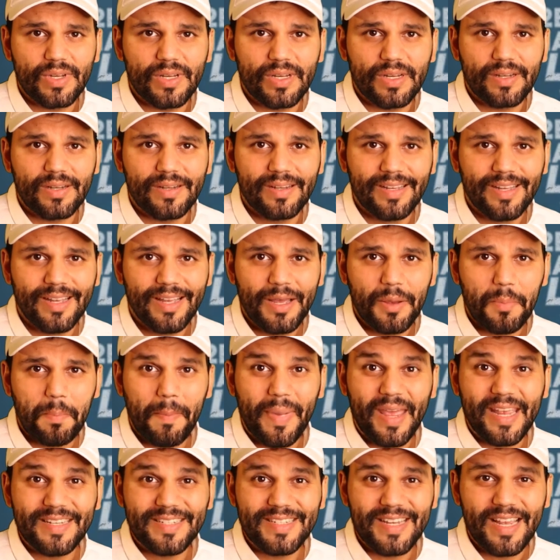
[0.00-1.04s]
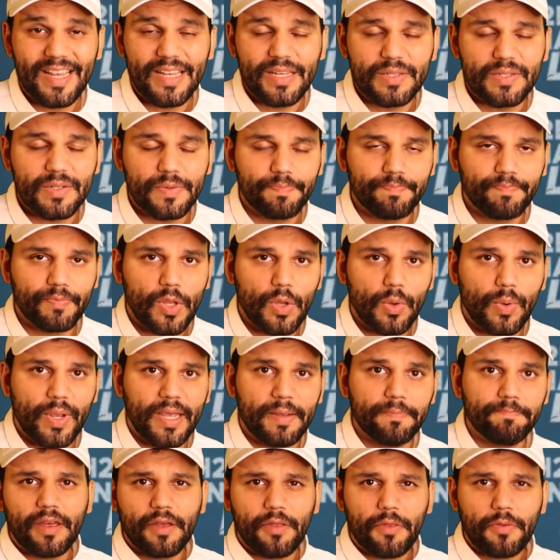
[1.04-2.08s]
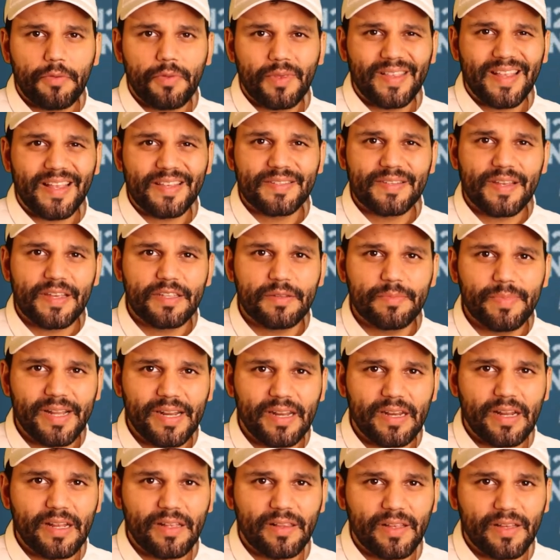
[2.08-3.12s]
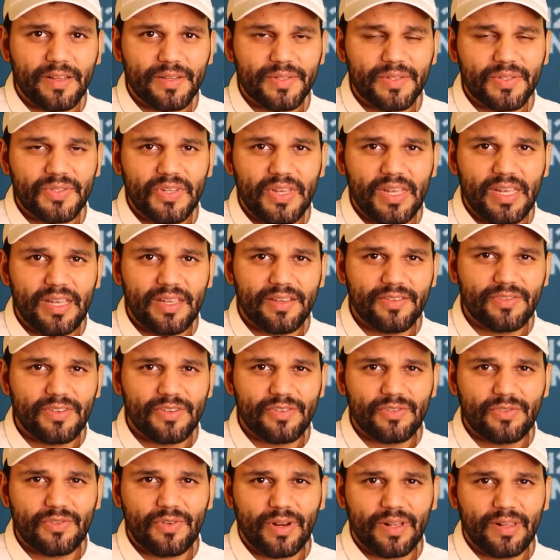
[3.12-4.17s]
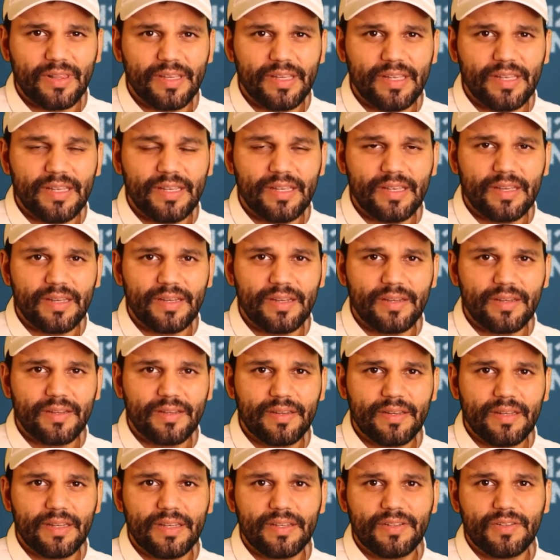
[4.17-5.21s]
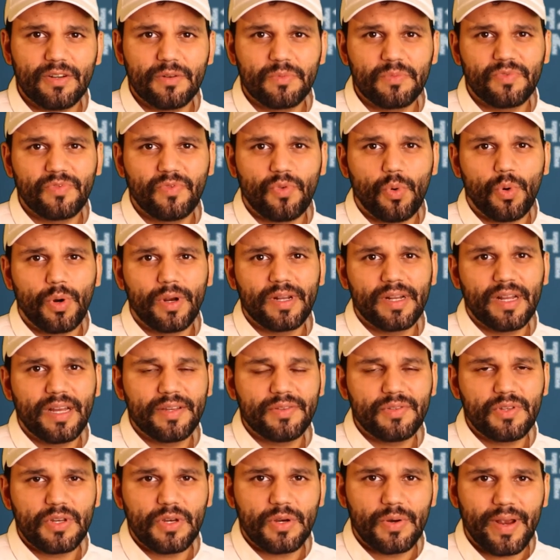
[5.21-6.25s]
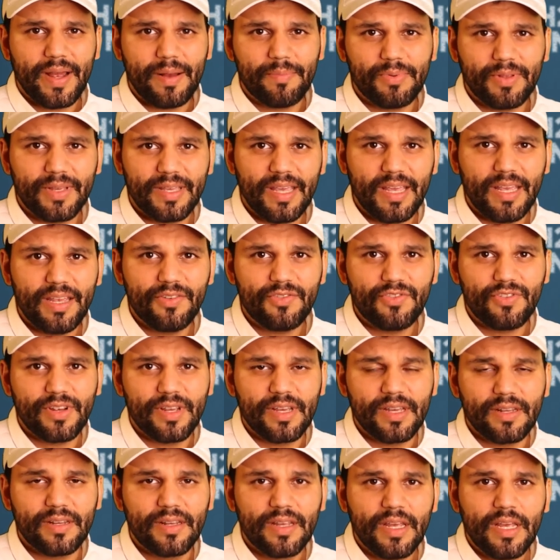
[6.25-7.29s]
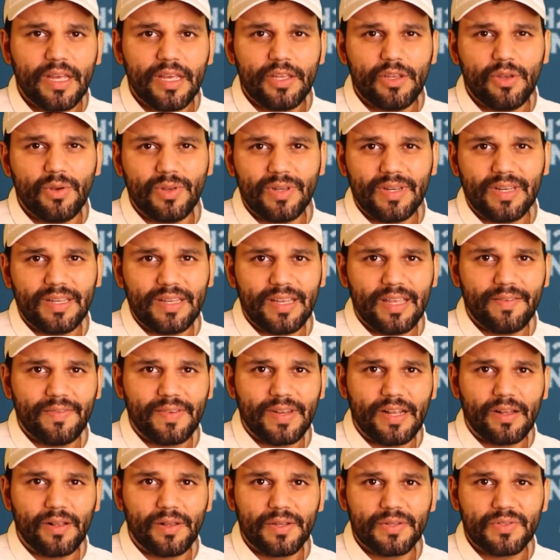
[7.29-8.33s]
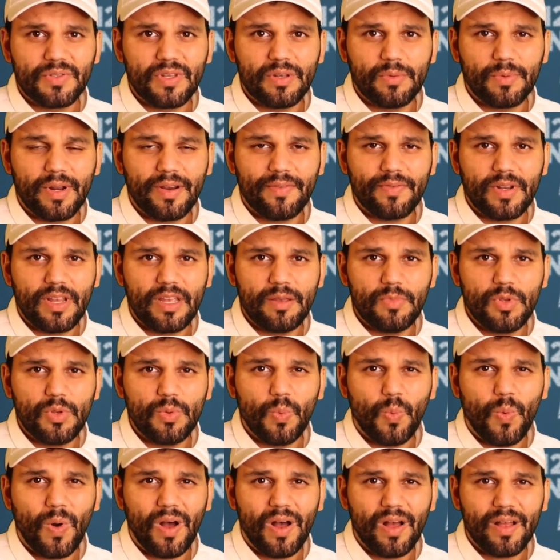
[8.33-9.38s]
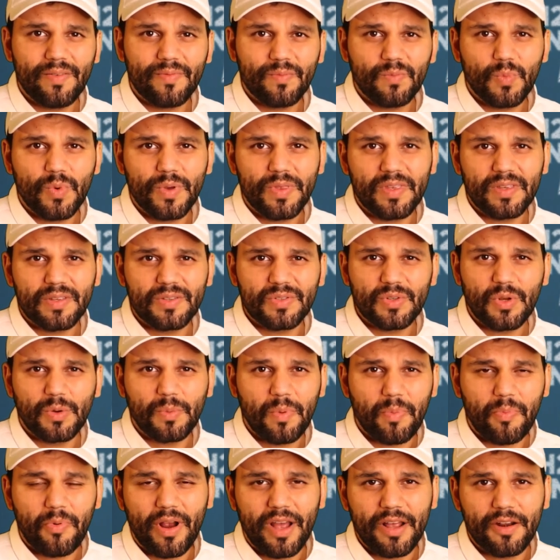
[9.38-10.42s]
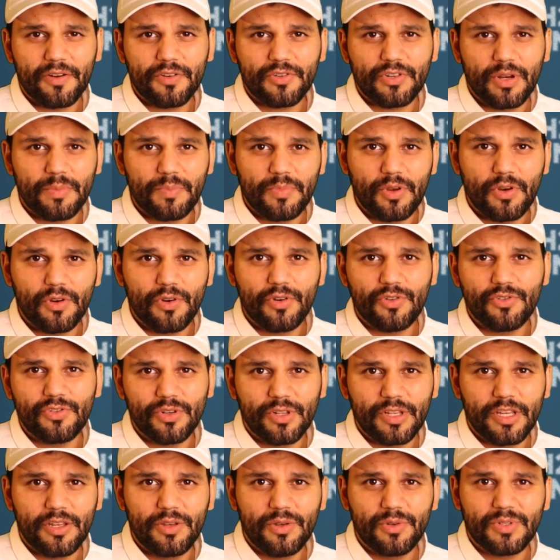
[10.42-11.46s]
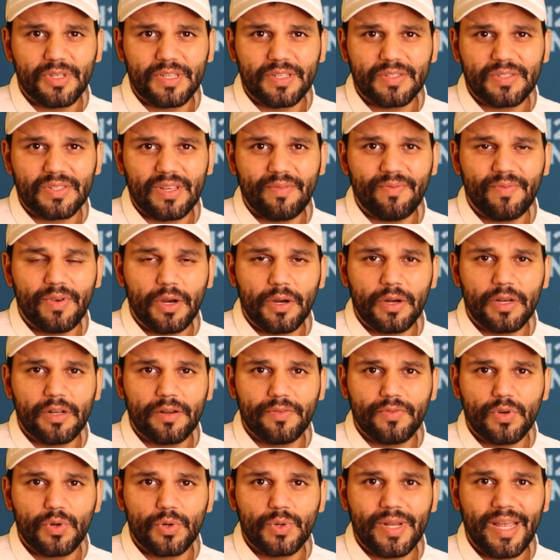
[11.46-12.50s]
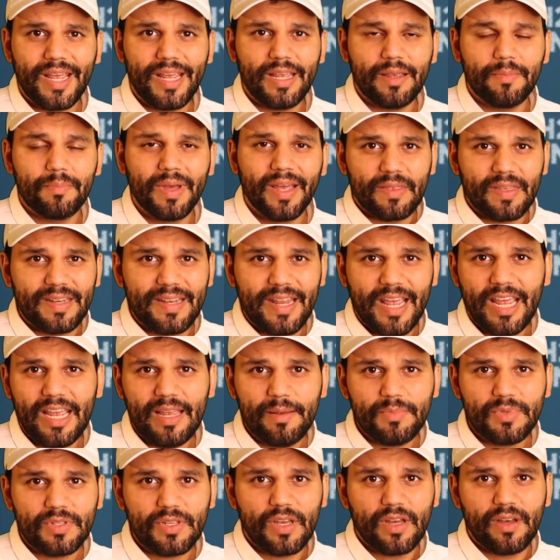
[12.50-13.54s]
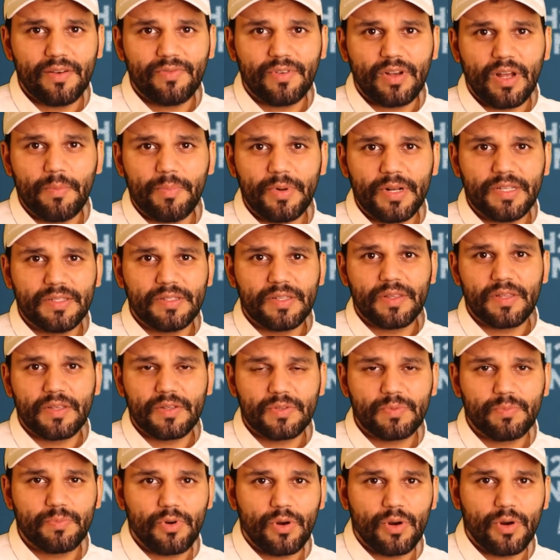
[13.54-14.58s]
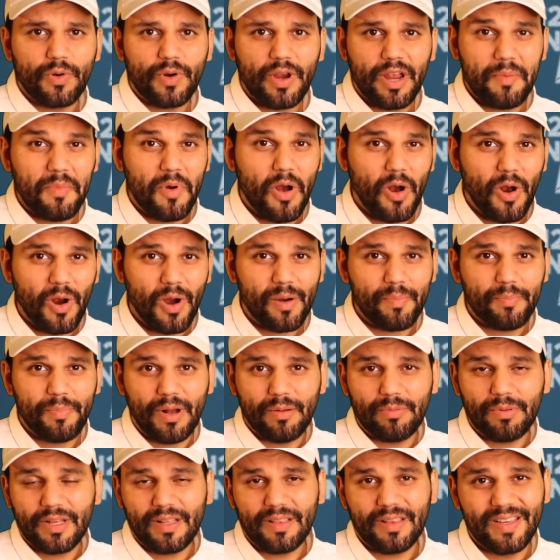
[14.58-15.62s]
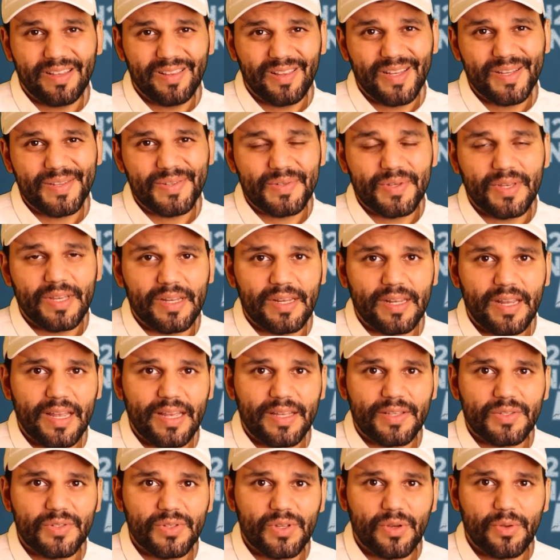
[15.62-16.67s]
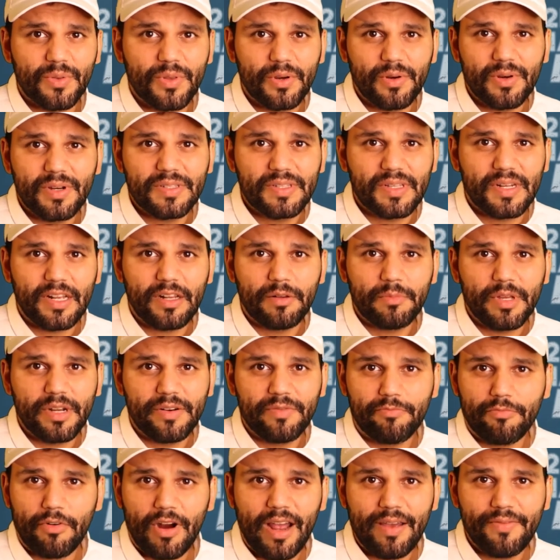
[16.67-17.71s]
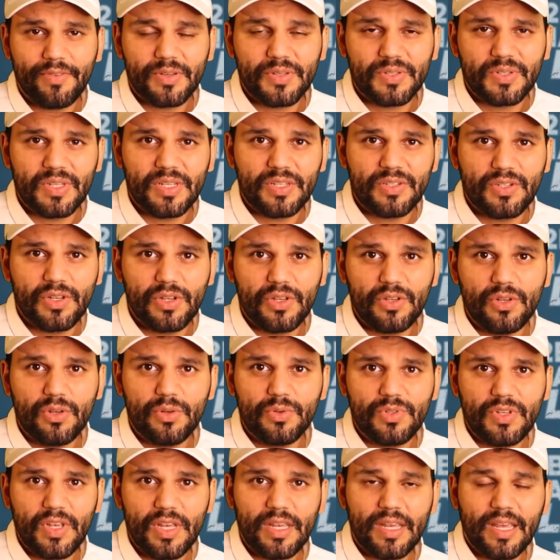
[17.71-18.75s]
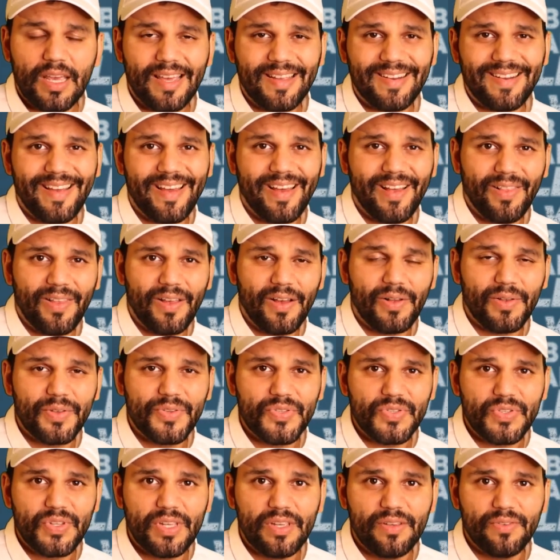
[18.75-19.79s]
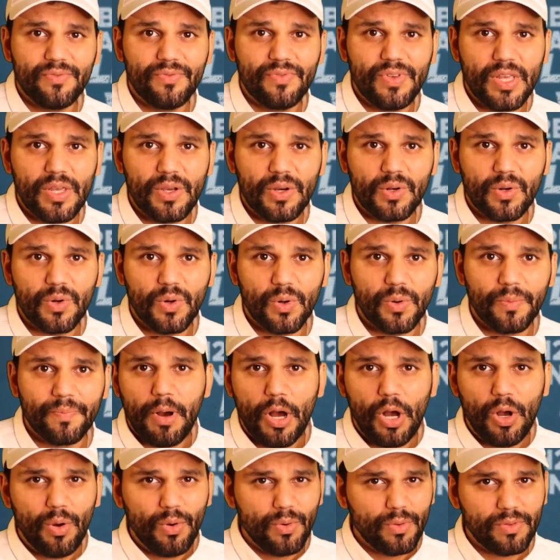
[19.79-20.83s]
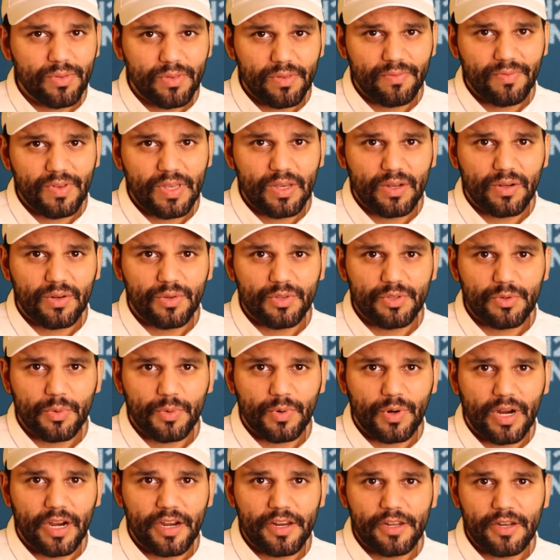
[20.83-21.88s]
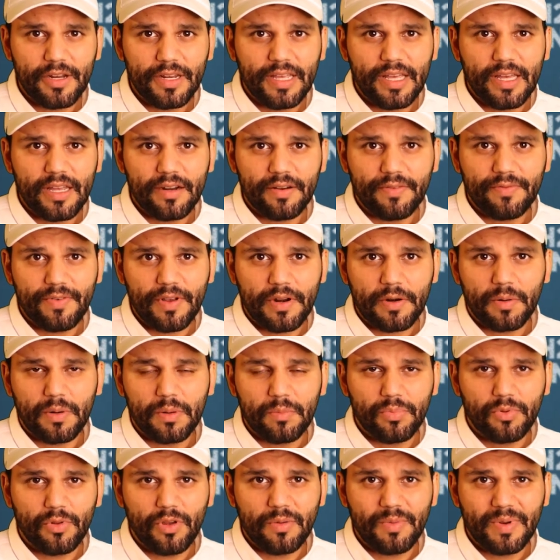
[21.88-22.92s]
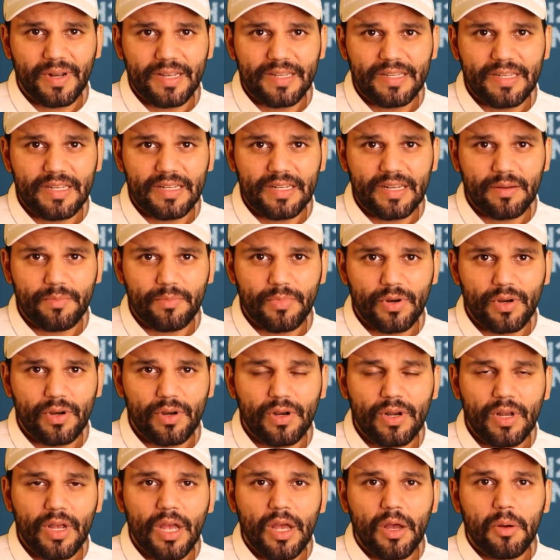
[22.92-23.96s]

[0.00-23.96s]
uh, maintained. Okay. The other thing that's nice about an LLC is just strictly uh, in terms of organizing your application, you can give an LLC whatever name you want with a sole proprietorship. You're usually using some variant of your name. The names of companies in this program are publicly listed, and so there is an element of privacy to using an LLC vehicle. Both vehicles require you to get a federal employment ID number.